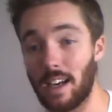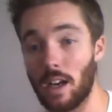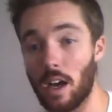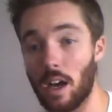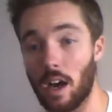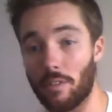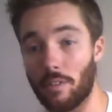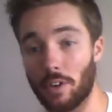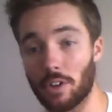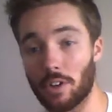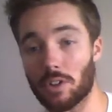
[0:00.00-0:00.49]

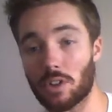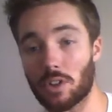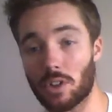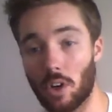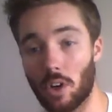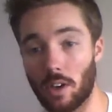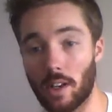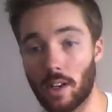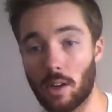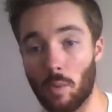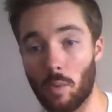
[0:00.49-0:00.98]
of your
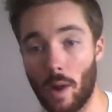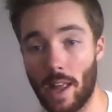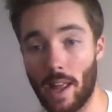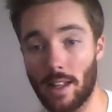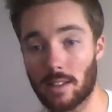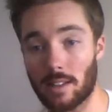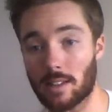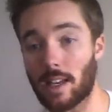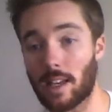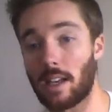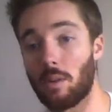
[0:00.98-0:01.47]
starting
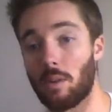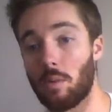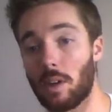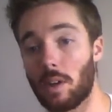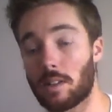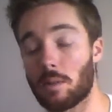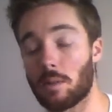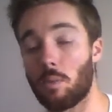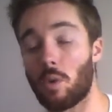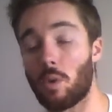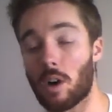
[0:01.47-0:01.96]
weights, kind of
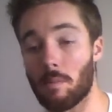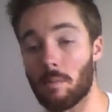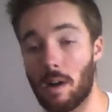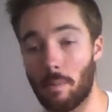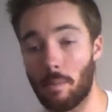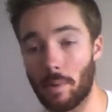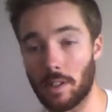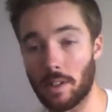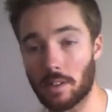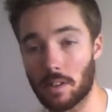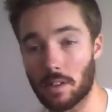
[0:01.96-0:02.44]
what to warm
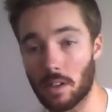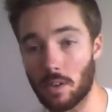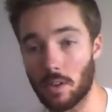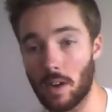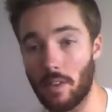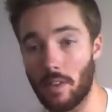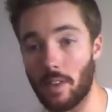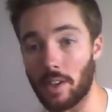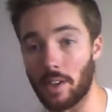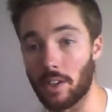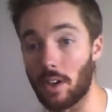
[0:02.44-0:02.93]
up
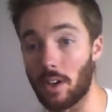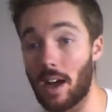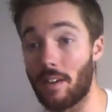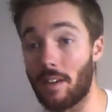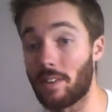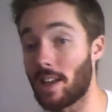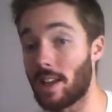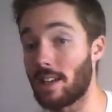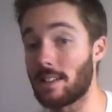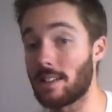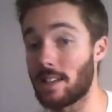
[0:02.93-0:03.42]
into, and then you'll
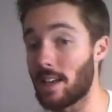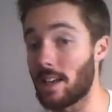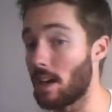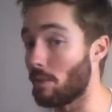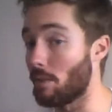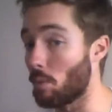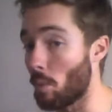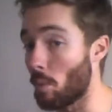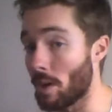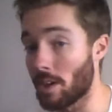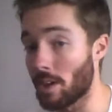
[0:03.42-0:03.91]
have an idea
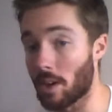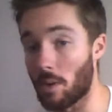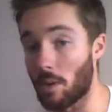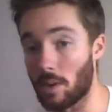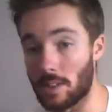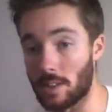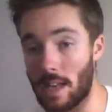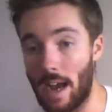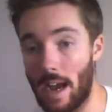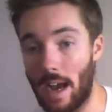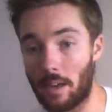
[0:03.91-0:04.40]
of when you're
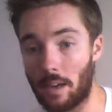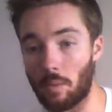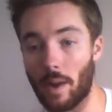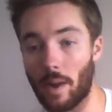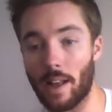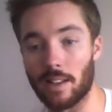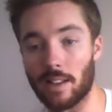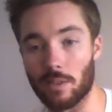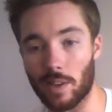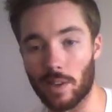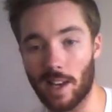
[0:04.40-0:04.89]
going to add
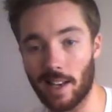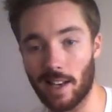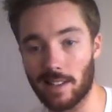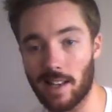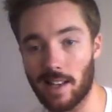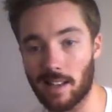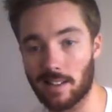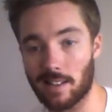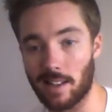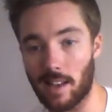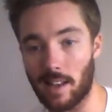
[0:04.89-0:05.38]
weight. So it kind of
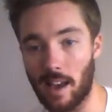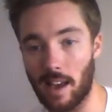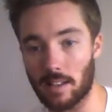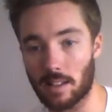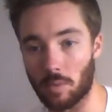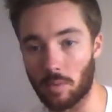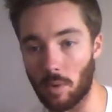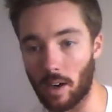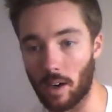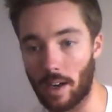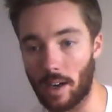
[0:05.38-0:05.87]
takes the
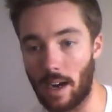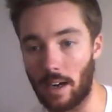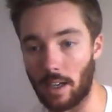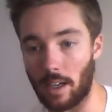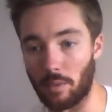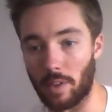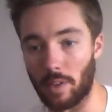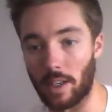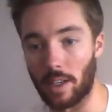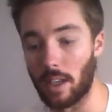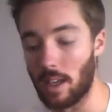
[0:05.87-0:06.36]
guesswork
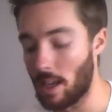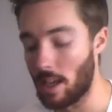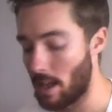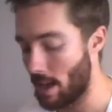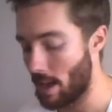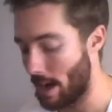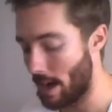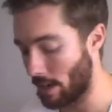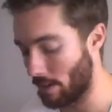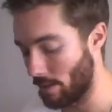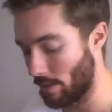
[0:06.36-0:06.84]
out of it
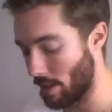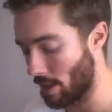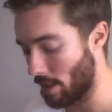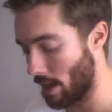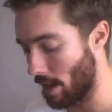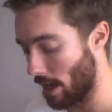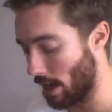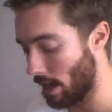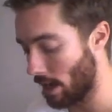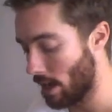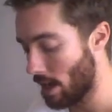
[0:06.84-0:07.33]

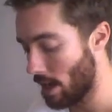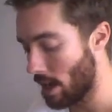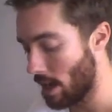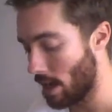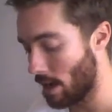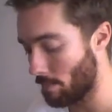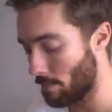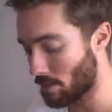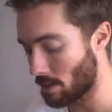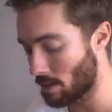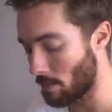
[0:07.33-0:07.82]
there.
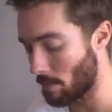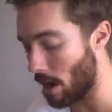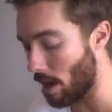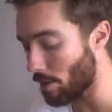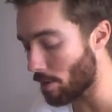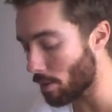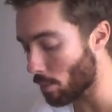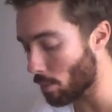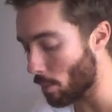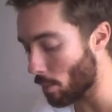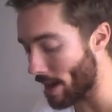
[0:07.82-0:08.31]
Some
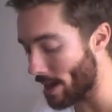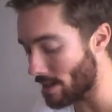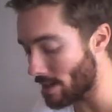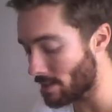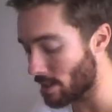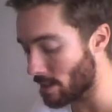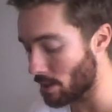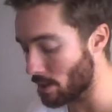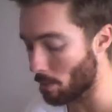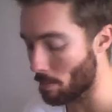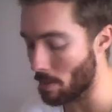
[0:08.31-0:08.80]
other ways
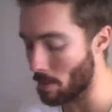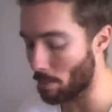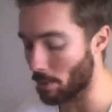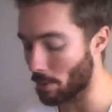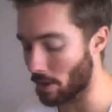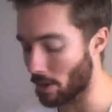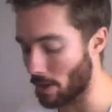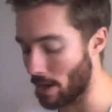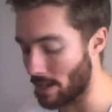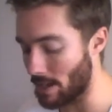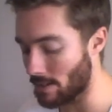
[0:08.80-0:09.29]
that you'll be
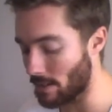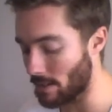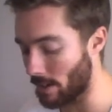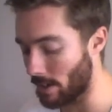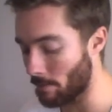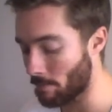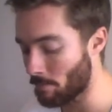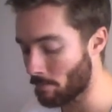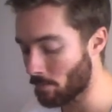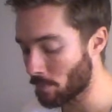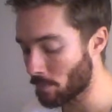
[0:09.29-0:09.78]

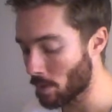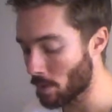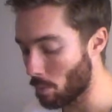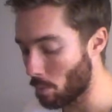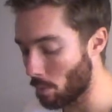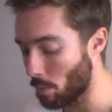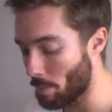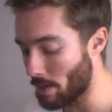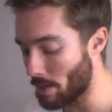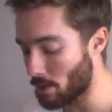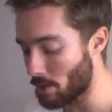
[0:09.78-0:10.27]
progressing
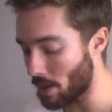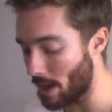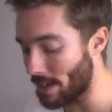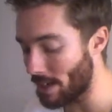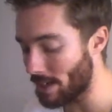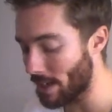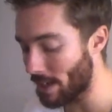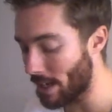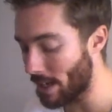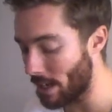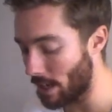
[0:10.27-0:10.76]
will be
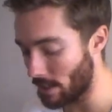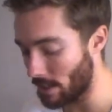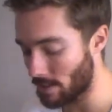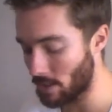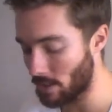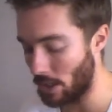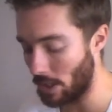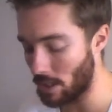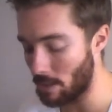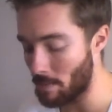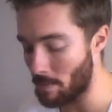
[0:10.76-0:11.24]
trying to get a
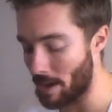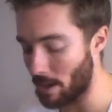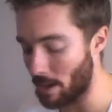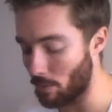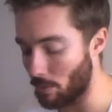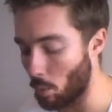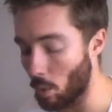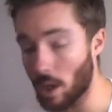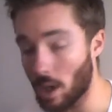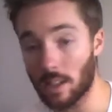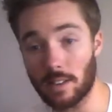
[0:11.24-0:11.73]
certain
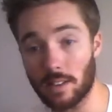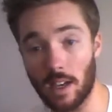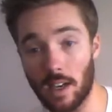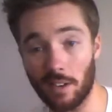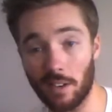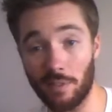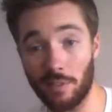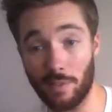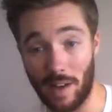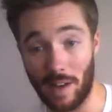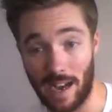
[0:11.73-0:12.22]
amount of work
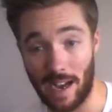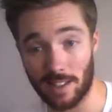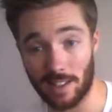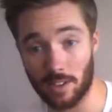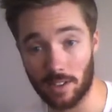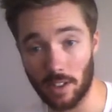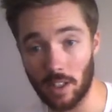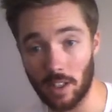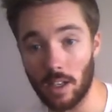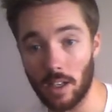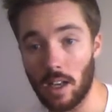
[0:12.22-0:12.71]
done
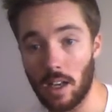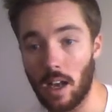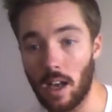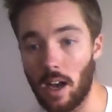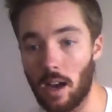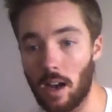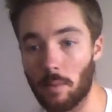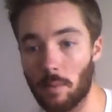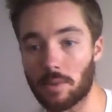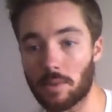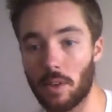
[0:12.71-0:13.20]
faster.
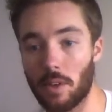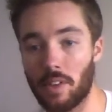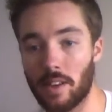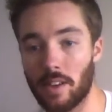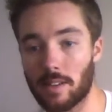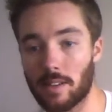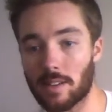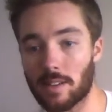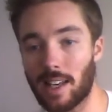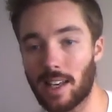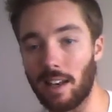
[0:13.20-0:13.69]
So
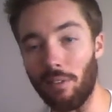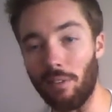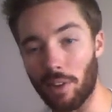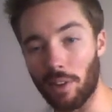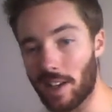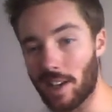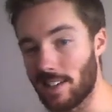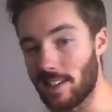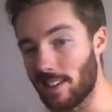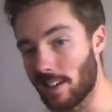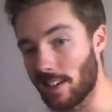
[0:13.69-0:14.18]
this is kind of
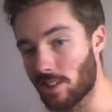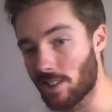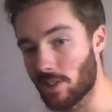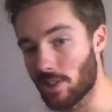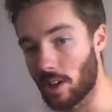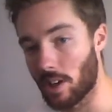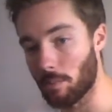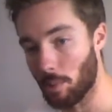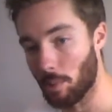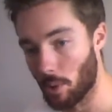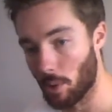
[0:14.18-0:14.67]
the
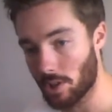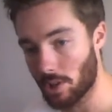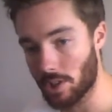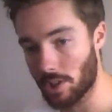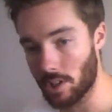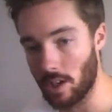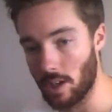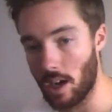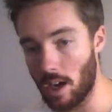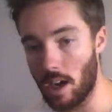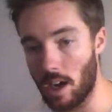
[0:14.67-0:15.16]
conditioning
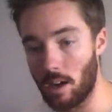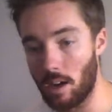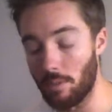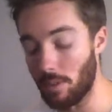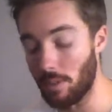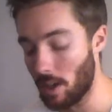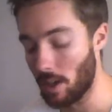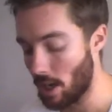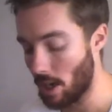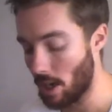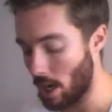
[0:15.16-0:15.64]
portion
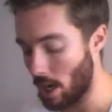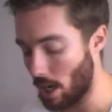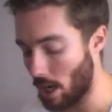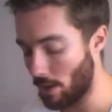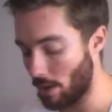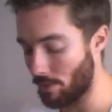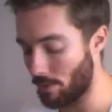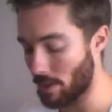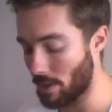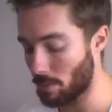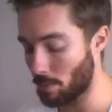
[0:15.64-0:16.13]
of
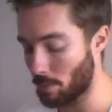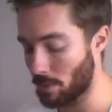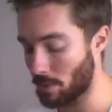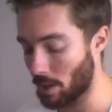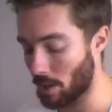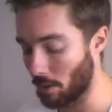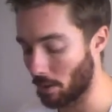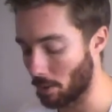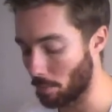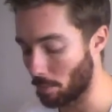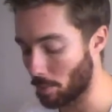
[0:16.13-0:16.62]
this
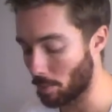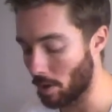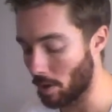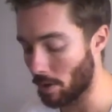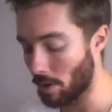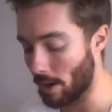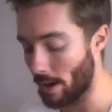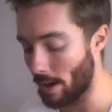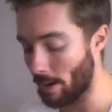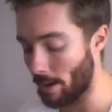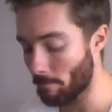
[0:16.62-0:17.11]
particular
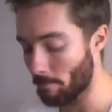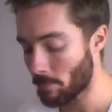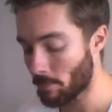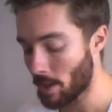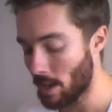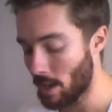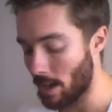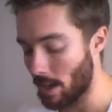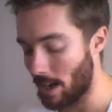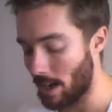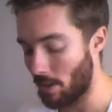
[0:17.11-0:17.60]
program.
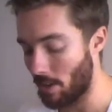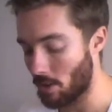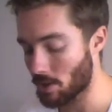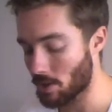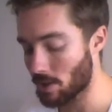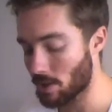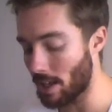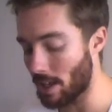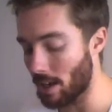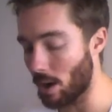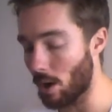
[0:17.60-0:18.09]

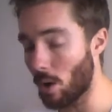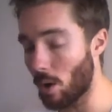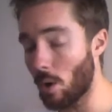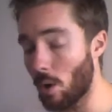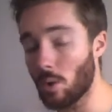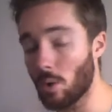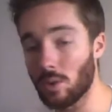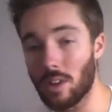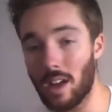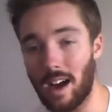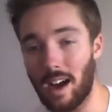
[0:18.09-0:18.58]
There's not a
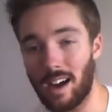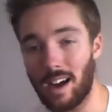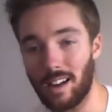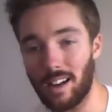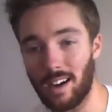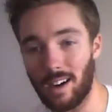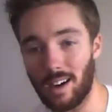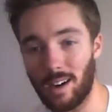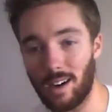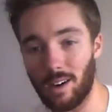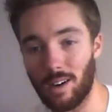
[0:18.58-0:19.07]
whole lot
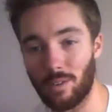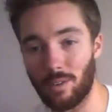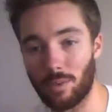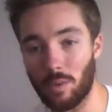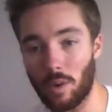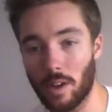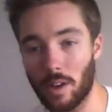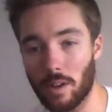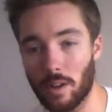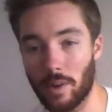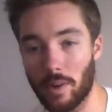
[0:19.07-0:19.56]
of
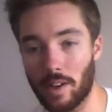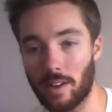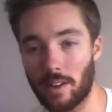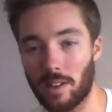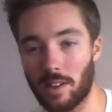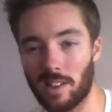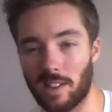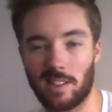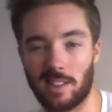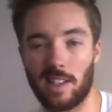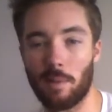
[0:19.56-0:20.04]
what you
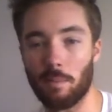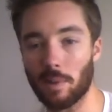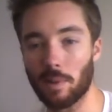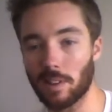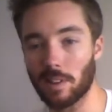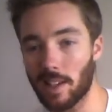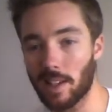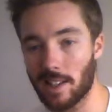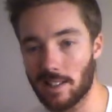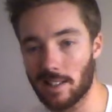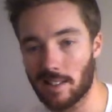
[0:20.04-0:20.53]

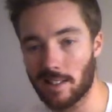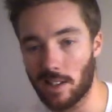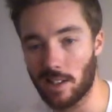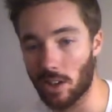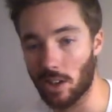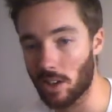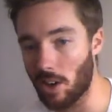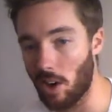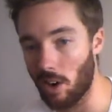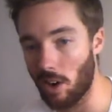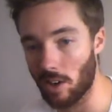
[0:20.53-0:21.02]
typically
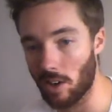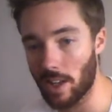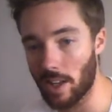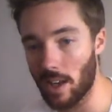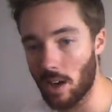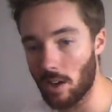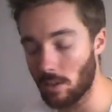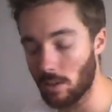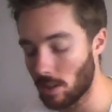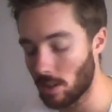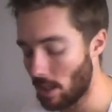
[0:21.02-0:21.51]
consider
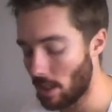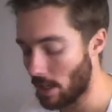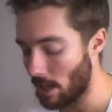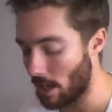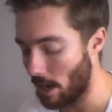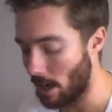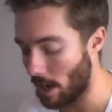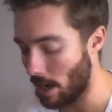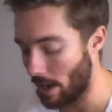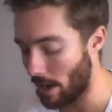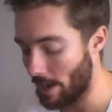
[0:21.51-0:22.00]
cardio.
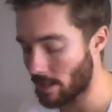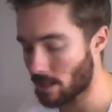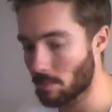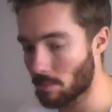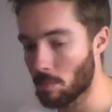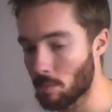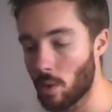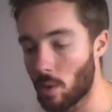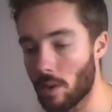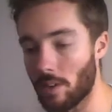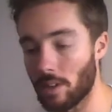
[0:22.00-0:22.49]

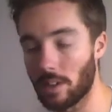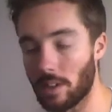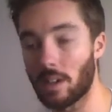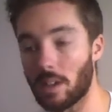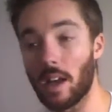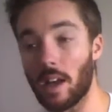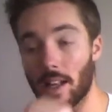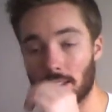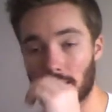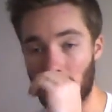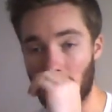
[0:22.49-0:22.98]

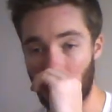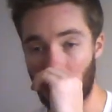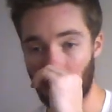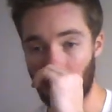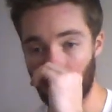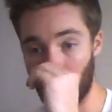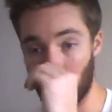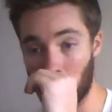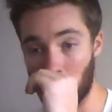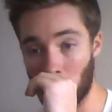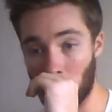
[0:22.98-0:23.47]
It's got a
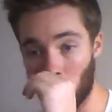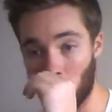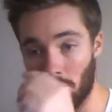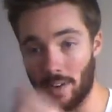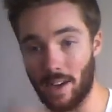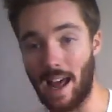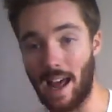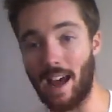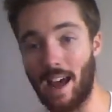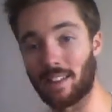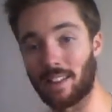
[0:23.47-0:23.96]
little bit more of
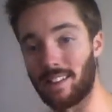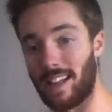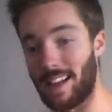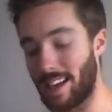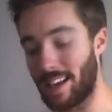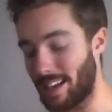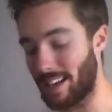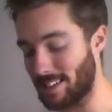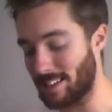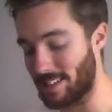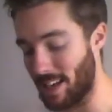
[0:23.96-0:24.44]
an
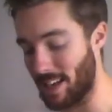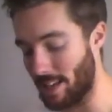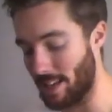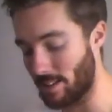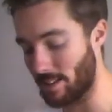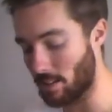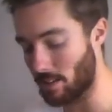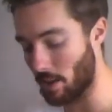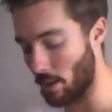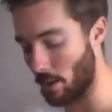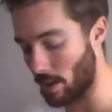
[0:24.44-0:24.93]
athletic
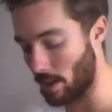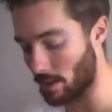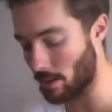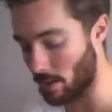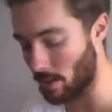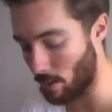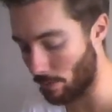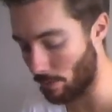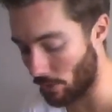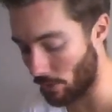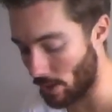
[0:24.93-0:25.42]
tint to it.
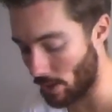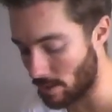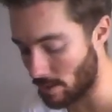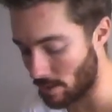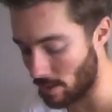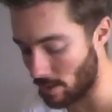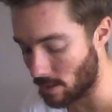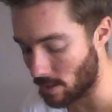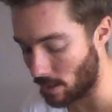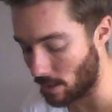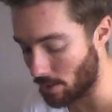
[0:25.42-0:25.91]
So for
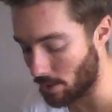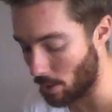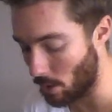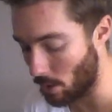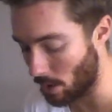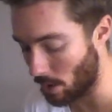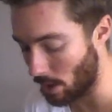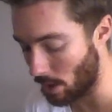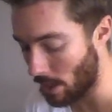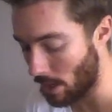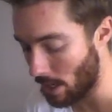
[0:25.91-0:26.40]
instance, on
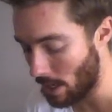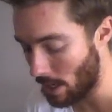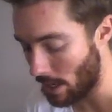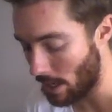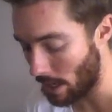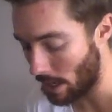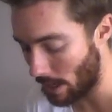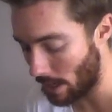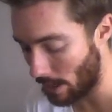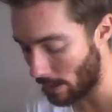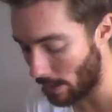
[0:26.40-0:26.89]
your
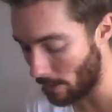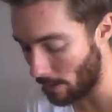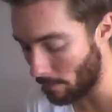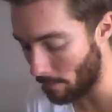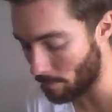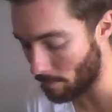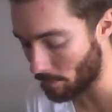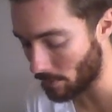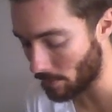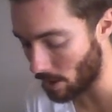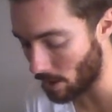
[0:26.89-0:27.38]

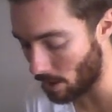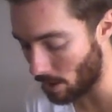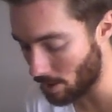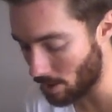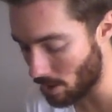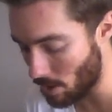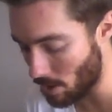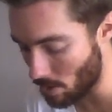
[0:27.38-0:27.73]
on